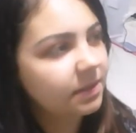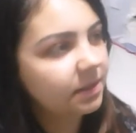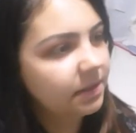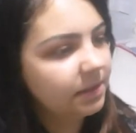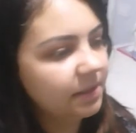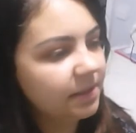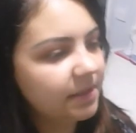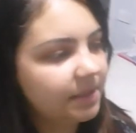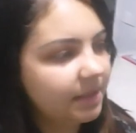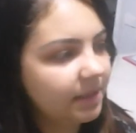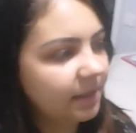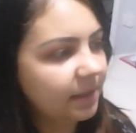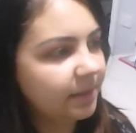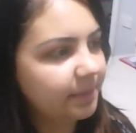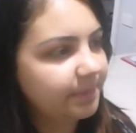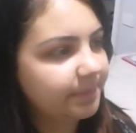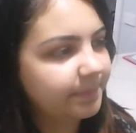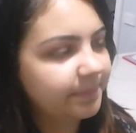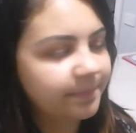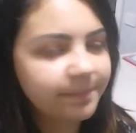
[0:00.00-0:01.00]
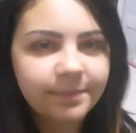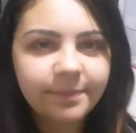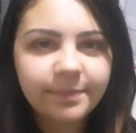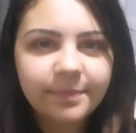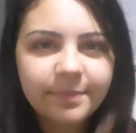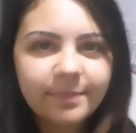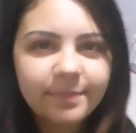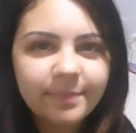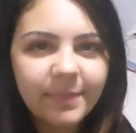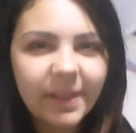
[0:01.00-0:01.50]
It um,
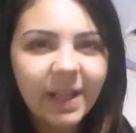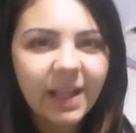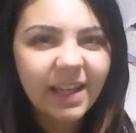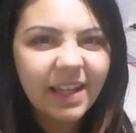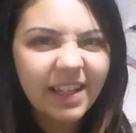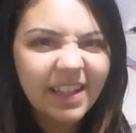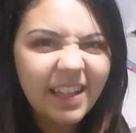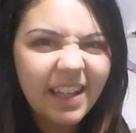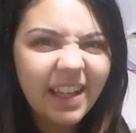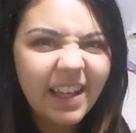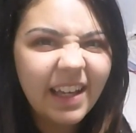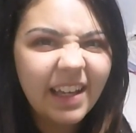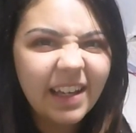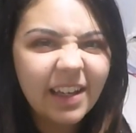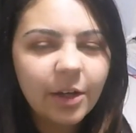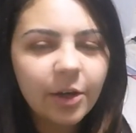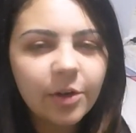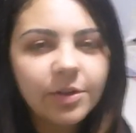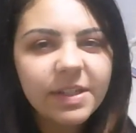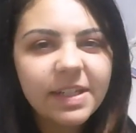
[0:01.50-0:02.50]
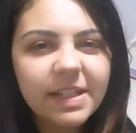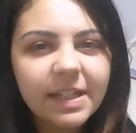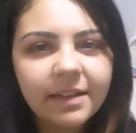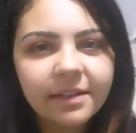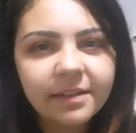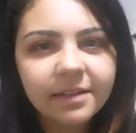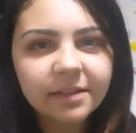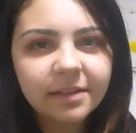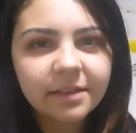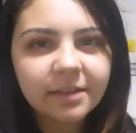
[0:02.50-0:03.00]
yeah, it goes
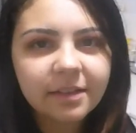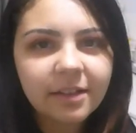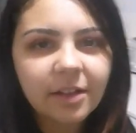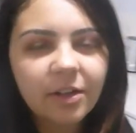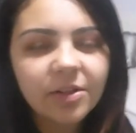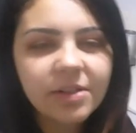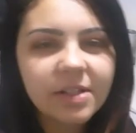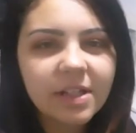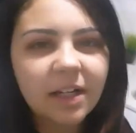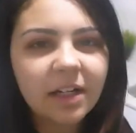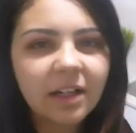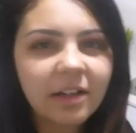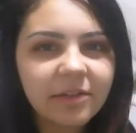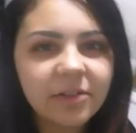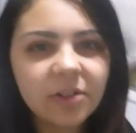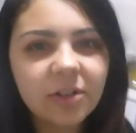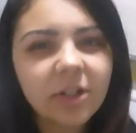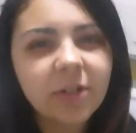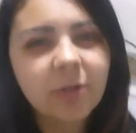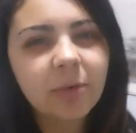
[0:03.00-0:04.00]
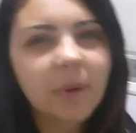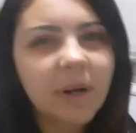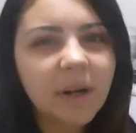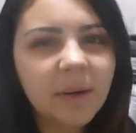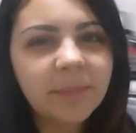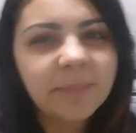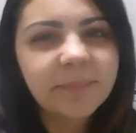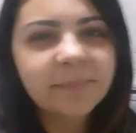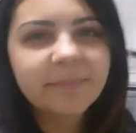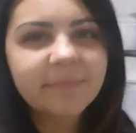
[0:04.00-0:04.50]
down, it goes down after a little while.